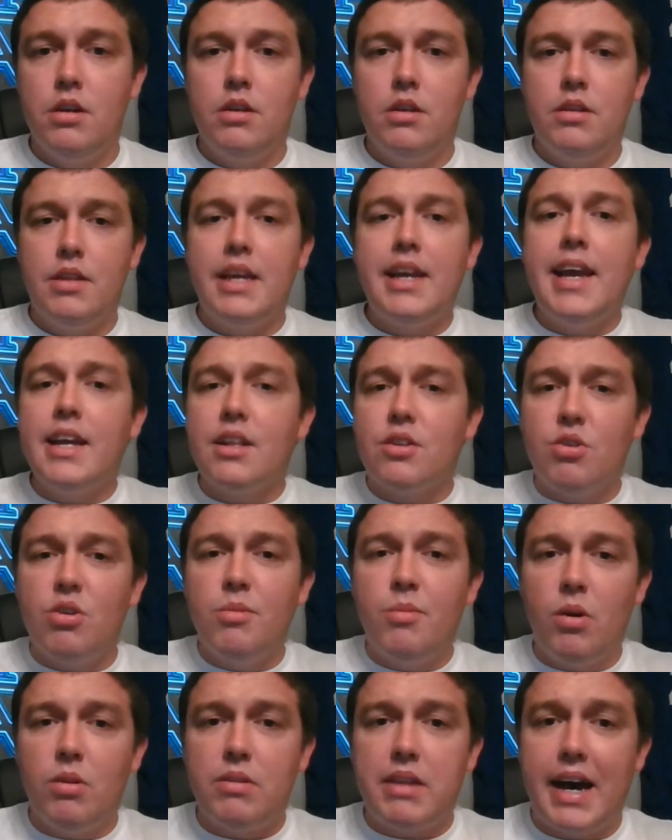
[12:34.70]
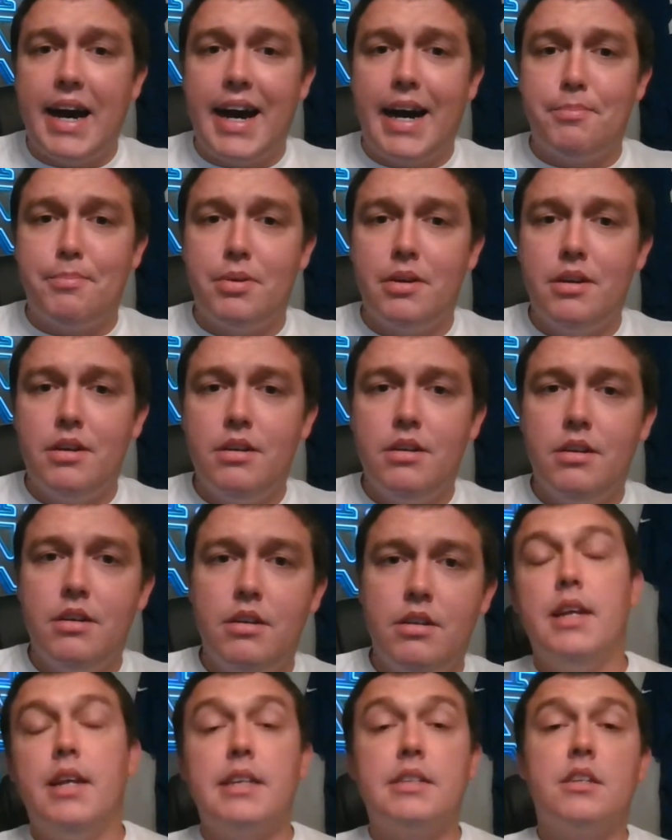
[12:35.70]
They can't throw him all the hop.
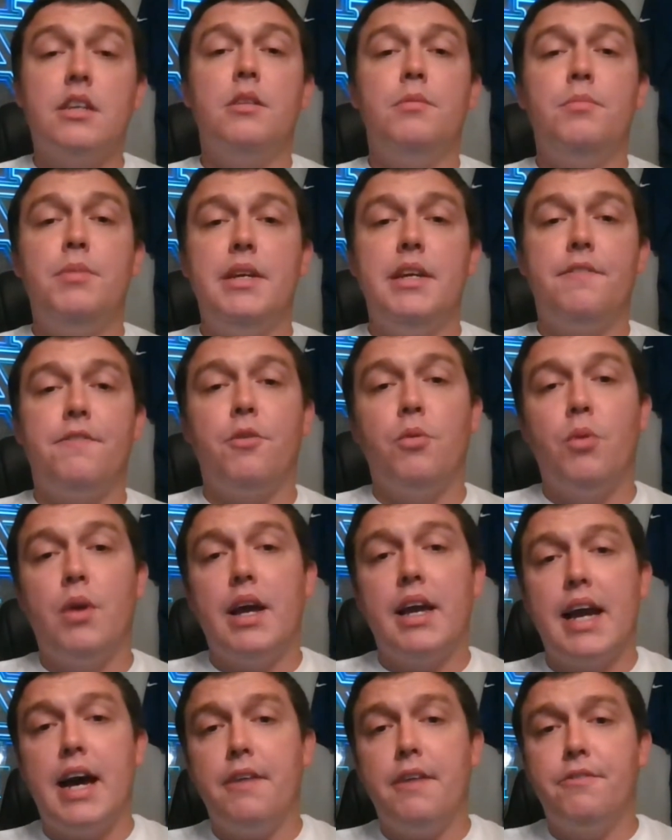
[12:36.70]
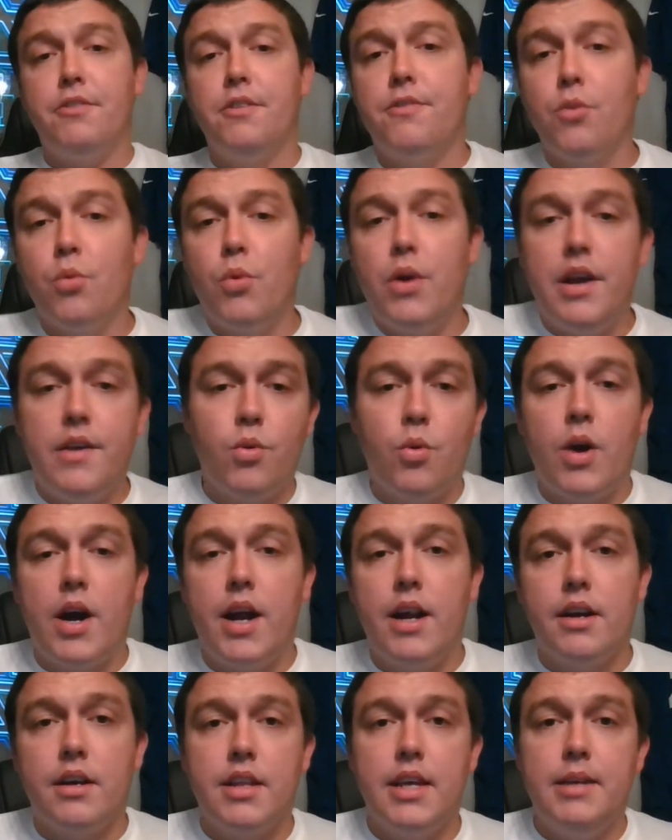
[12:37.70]
That's going to be it for what I got for you for waiver
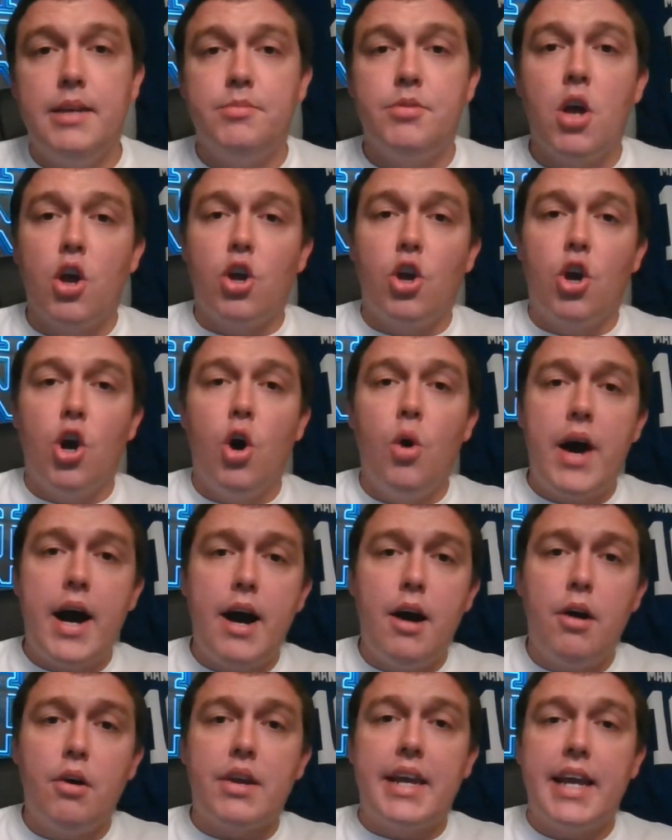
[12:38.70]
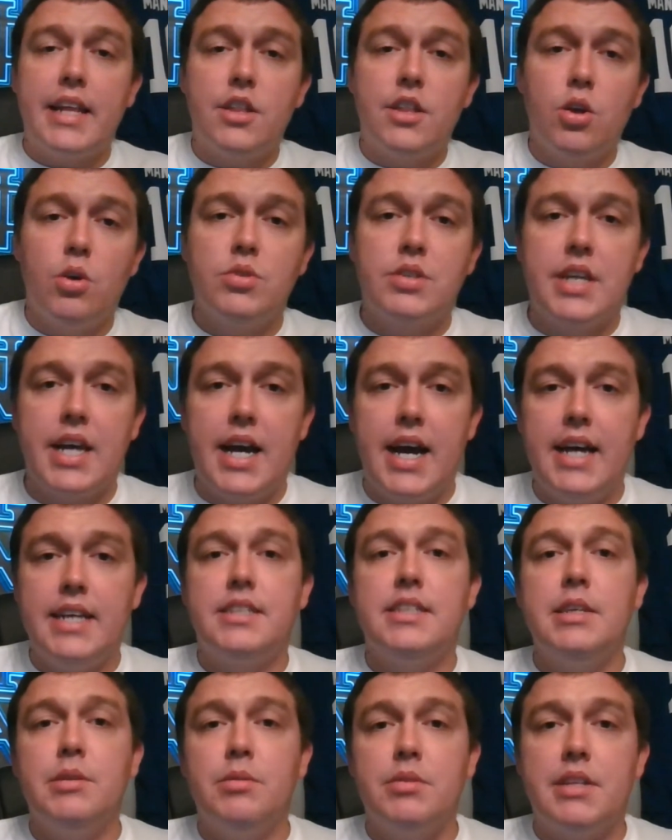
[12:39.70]
wire claims. Go out, get those
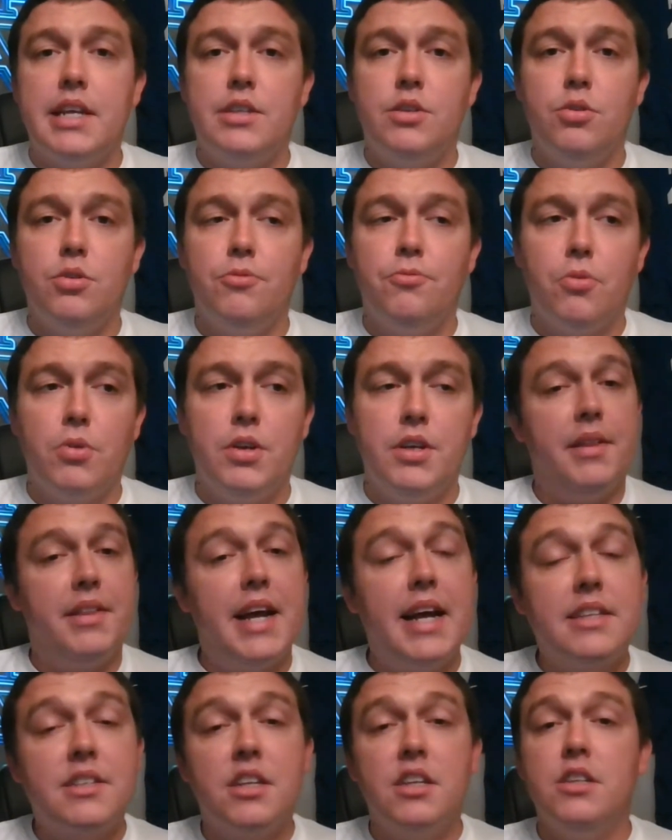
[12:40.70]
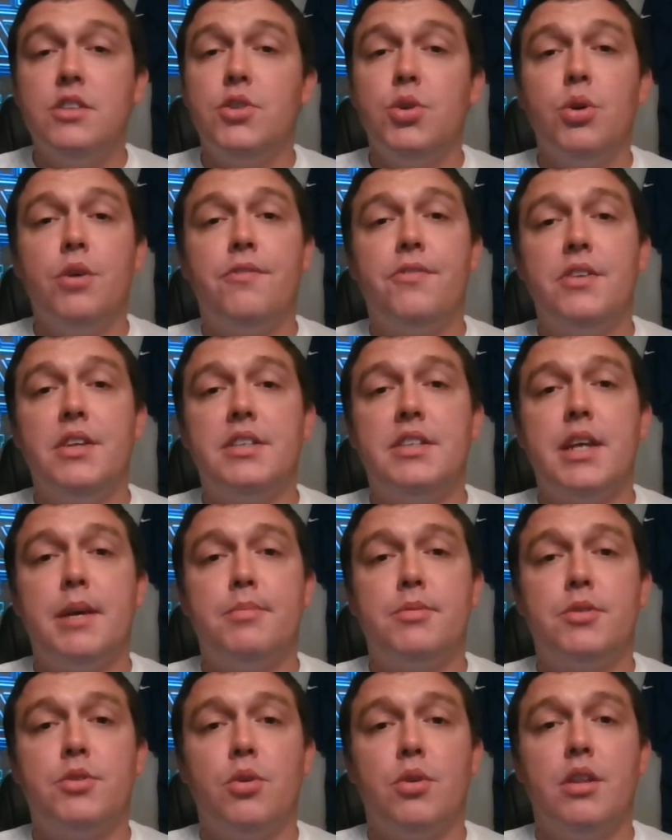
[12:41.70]
guys, see what they do for you. That's going to do it for this
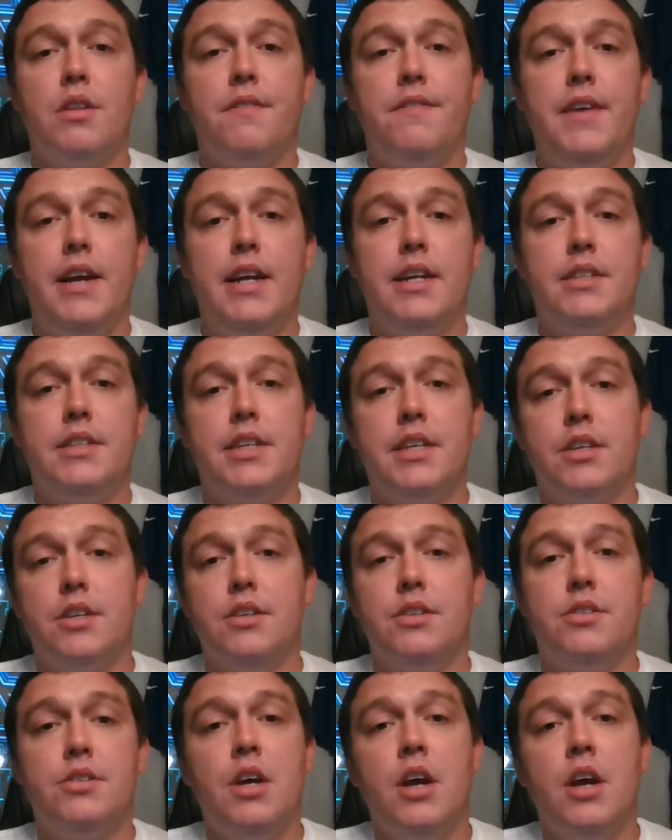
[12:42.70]
episode of the Fantasy Goods.